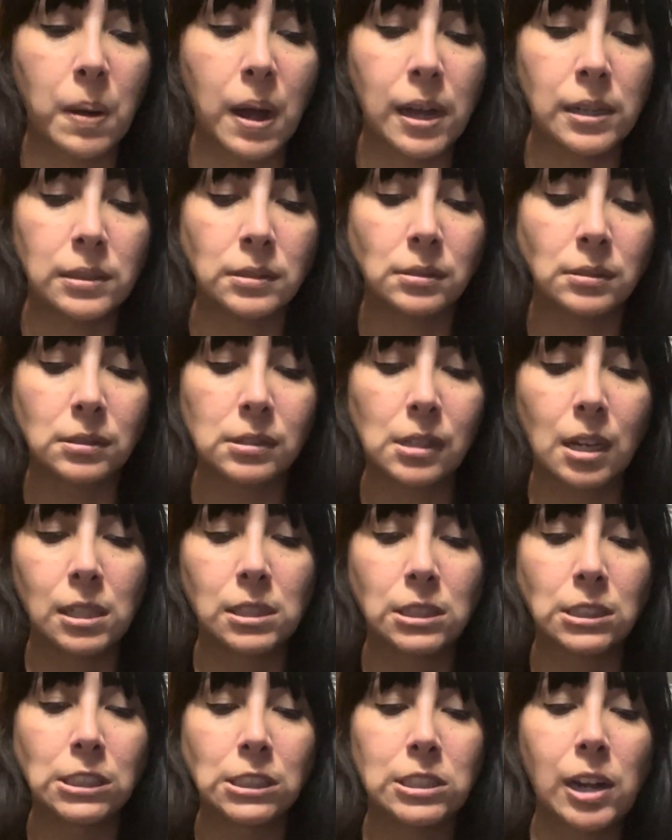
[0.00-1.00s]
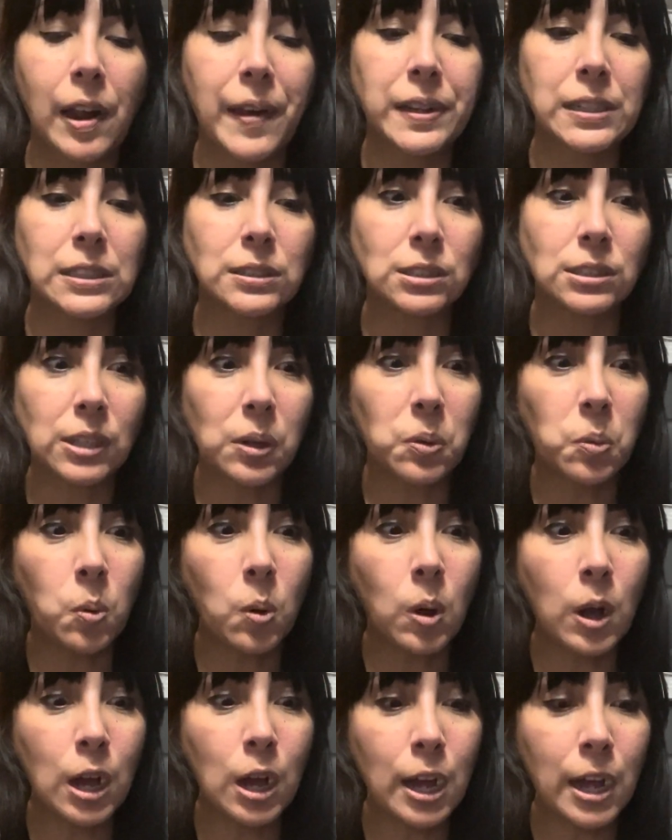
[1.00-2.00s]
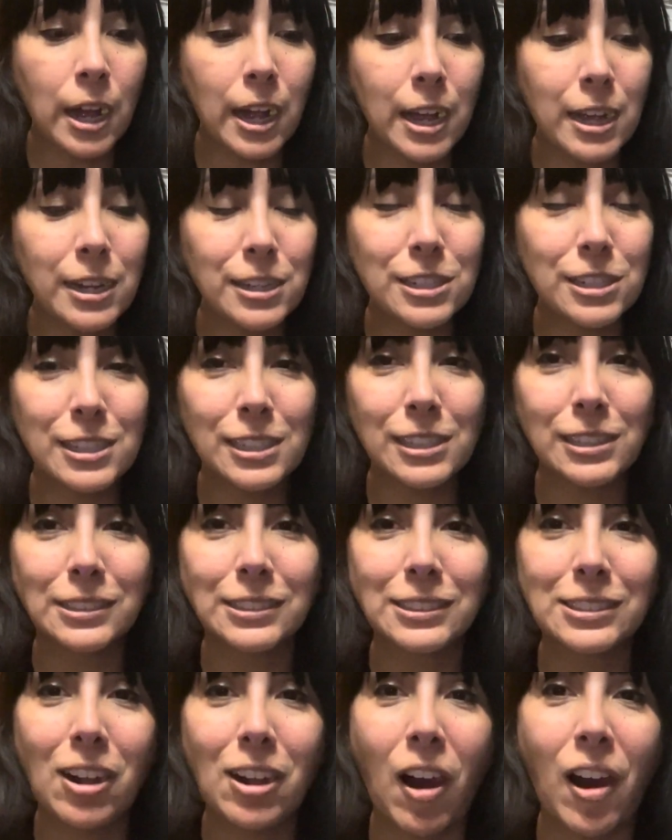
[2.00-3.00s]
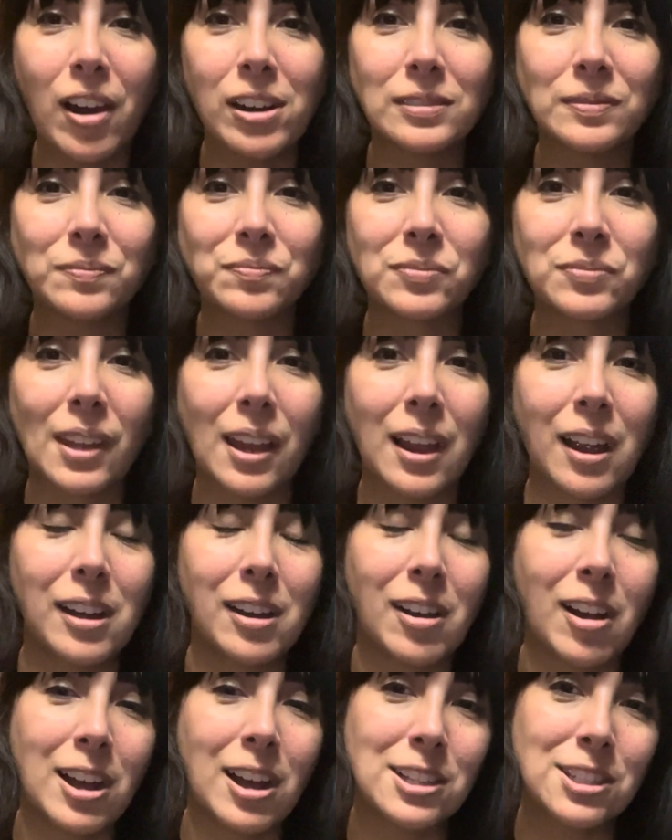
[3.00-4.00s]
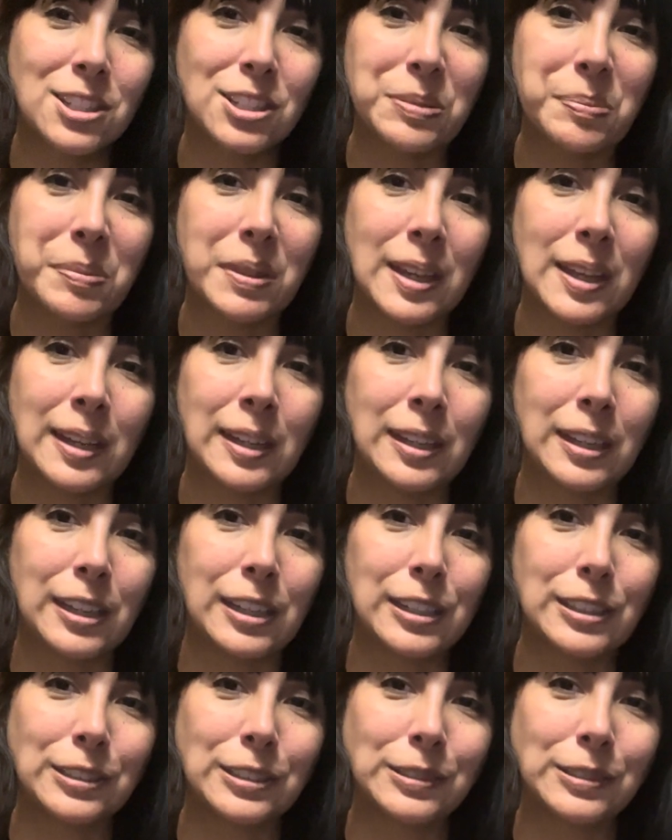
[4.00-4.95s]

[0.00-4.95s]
I was like, "What? Awesome, thank you."